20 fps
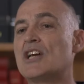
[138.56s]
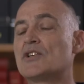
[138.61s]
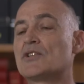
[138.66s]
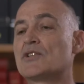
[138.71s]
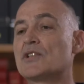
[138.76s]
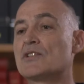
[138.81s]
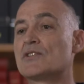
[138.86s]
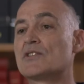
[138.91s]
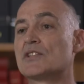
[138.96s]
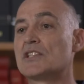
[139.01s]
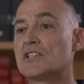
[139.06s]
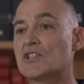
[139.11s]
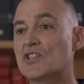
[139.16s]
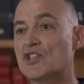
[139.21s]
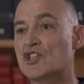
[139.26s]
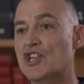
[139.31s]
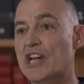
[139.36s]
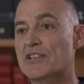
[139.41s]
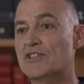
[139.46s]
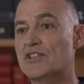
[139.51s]
to
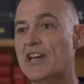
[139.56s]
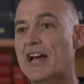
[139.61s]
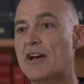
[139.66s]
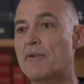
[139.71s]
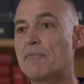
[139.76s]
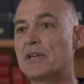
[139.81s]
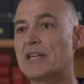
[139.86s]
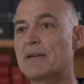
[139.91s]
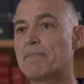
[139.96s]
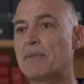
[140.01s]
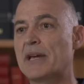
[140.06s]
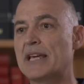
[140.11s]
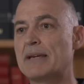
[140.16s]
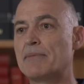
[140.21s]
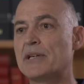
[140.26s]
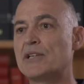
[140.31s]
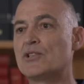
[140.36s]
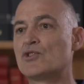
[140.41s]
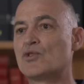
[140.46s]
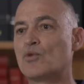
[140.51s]
suggest how many
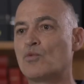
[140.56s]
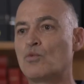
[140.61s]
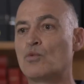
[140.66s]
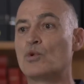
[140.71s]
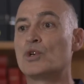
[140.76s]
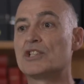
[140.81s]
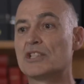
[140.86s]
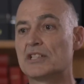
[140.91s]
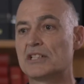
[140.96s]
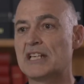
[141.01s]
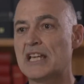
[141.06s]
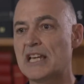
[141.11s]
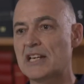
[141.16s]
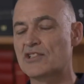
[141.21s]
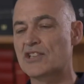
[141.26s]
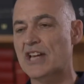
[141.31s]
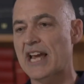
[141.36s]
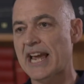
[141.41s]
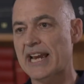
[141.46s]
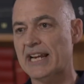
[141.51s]
babies would need
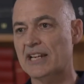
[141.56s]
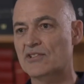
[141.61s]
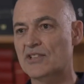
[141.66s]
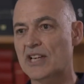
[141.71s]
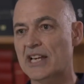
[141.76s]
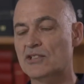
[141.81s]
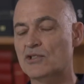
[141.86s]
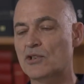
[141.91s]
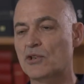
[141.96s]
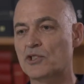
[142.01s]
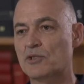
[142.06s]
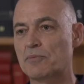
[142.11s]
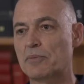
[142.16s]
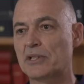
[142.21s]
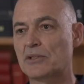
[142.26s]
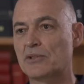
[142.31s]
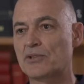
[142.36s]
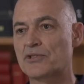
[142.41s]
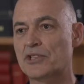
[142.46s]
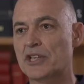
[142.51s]
to access
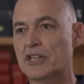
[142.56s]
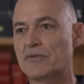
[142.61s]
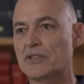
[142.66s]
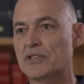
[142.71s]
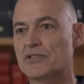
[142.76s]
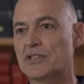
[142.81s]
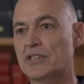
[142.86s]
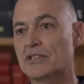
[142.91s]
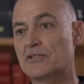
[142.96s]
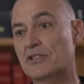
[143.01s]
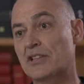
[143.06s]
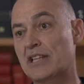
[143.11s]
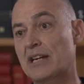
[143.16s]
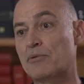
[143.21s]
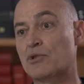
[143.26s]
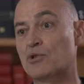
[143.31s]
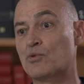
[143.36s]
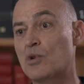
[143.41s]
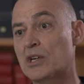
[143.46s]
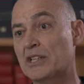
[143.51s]
hospital services. So that
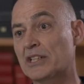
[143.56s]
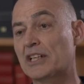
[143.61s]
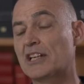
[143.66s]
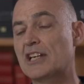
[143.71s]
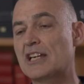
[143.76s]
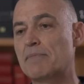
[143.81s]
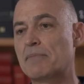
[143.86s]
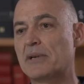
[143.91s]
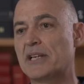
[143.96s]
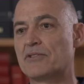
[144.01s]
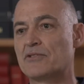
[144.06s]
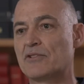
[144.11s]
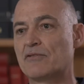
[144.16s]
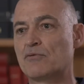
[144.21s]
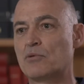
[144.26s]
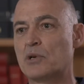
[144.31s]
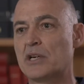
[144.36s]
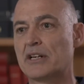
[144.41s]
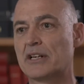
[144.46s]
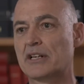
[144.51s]
was one key piece of
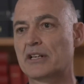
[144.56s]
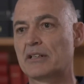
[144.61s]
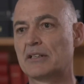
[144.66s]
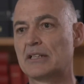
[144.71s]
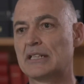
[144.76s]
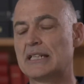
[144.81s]
work.